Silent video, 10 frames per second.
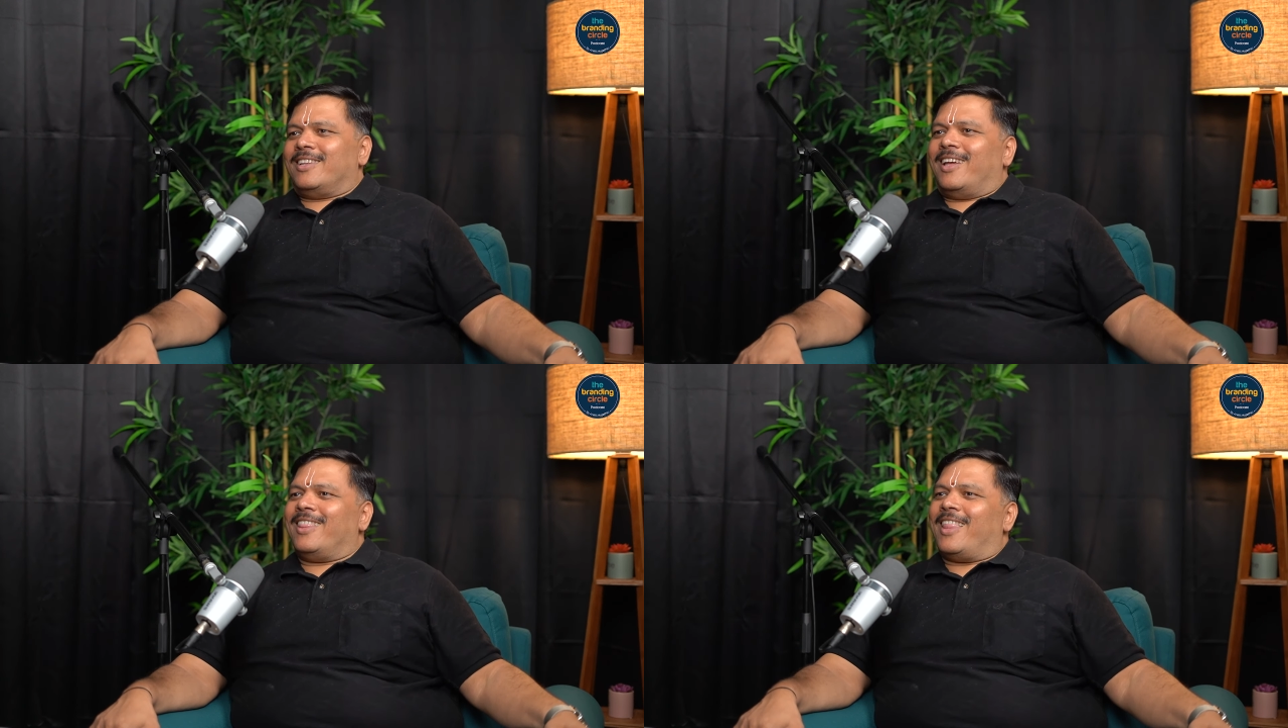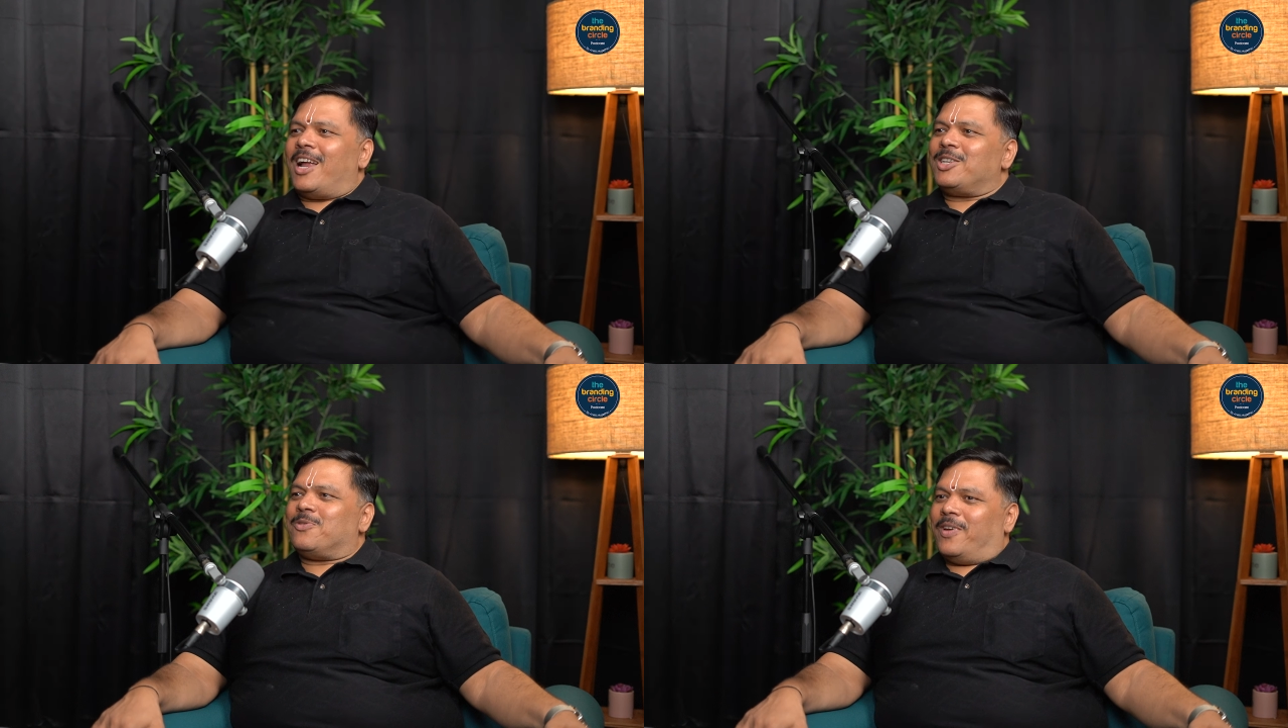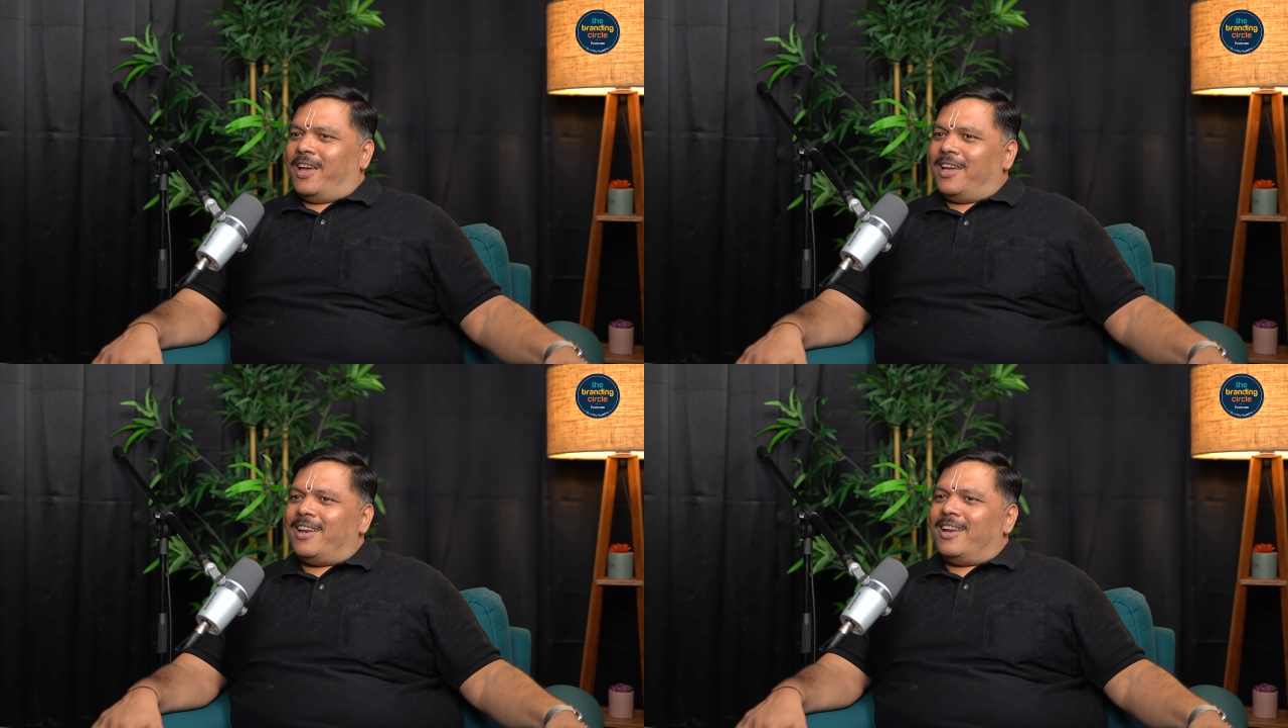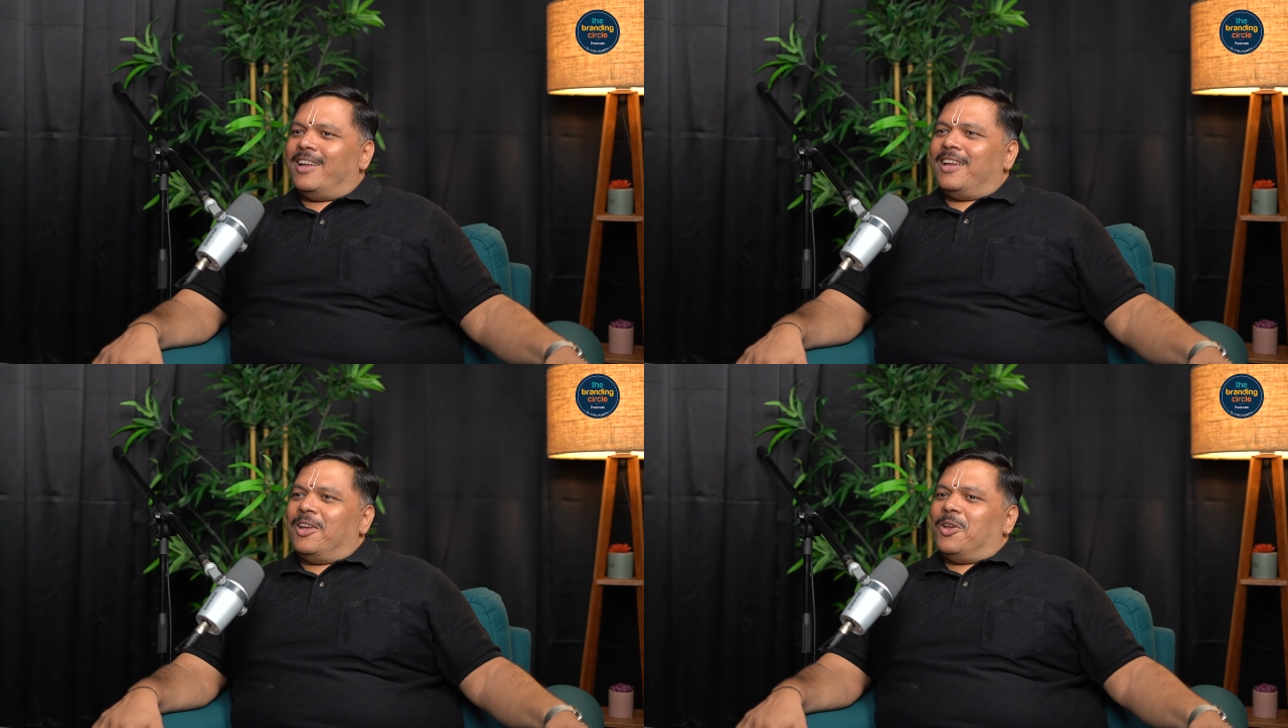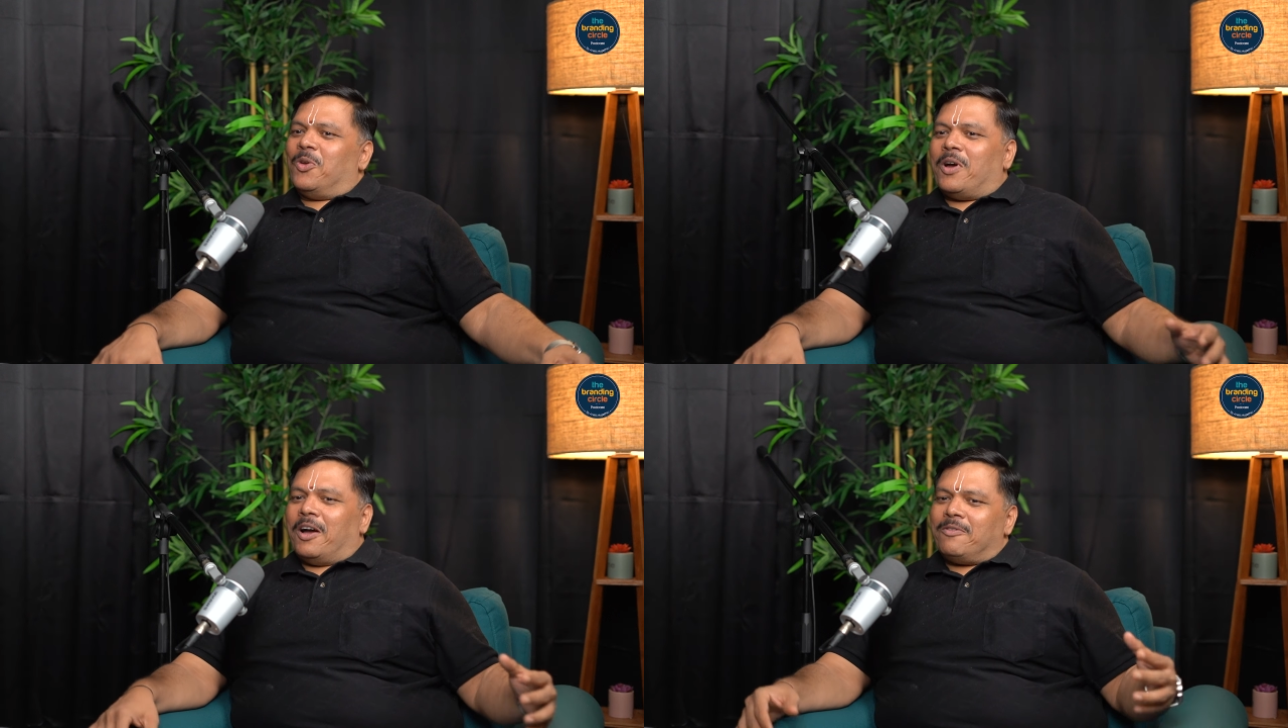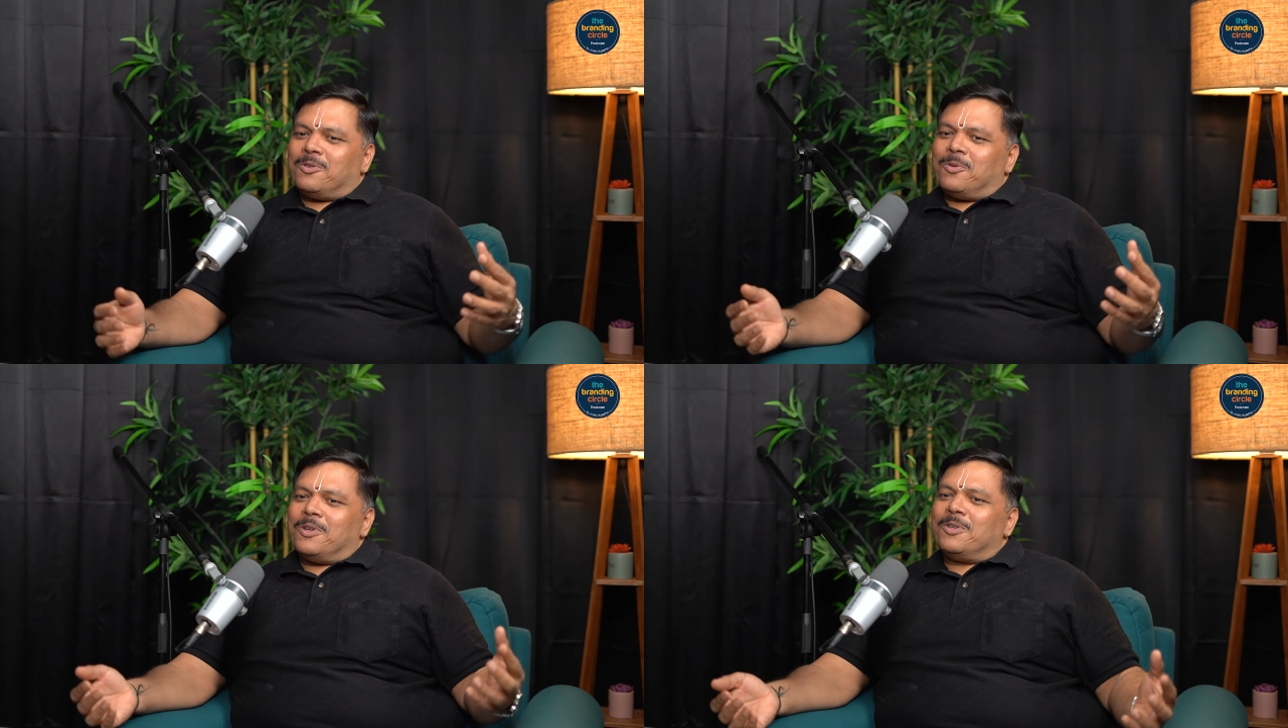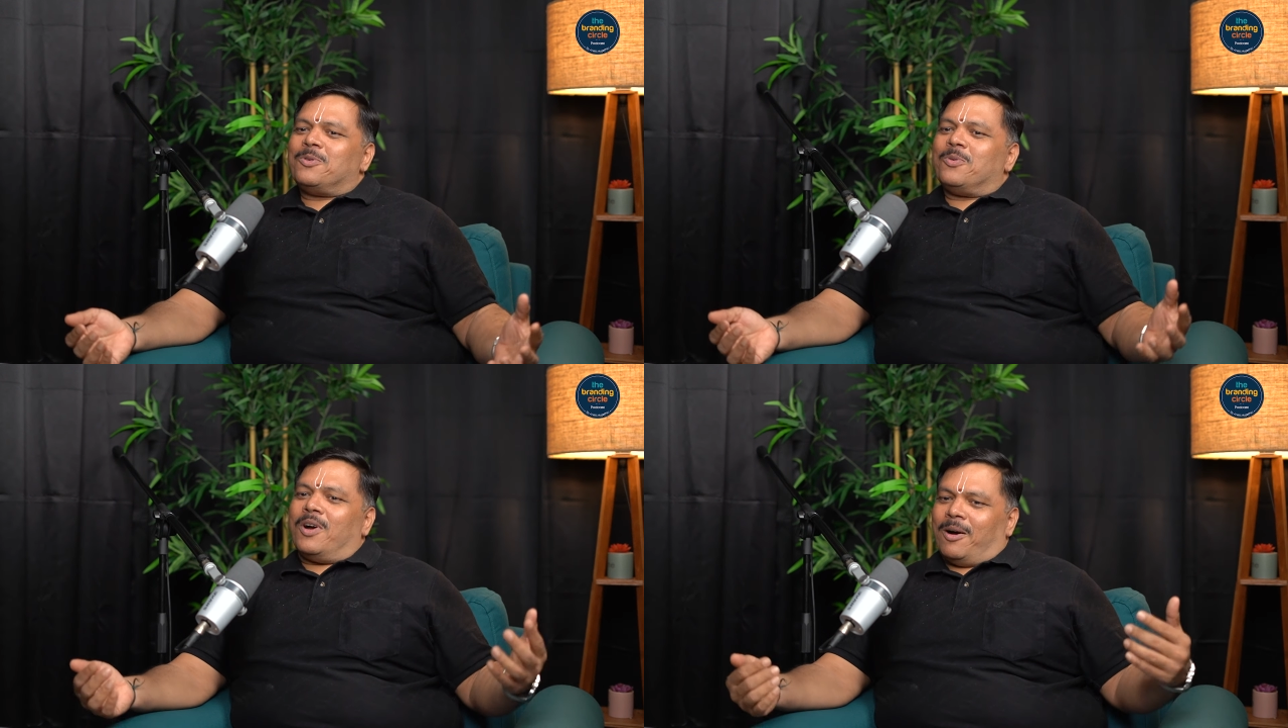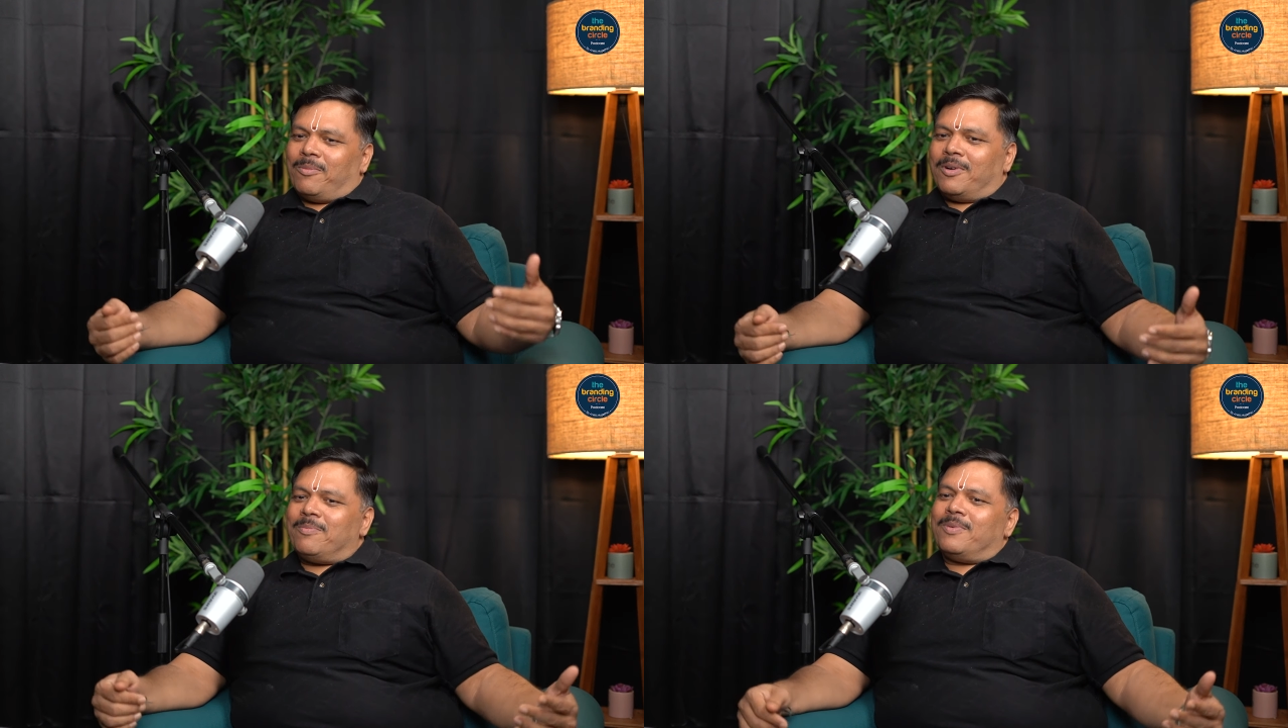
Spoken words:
And that's where you have students who come up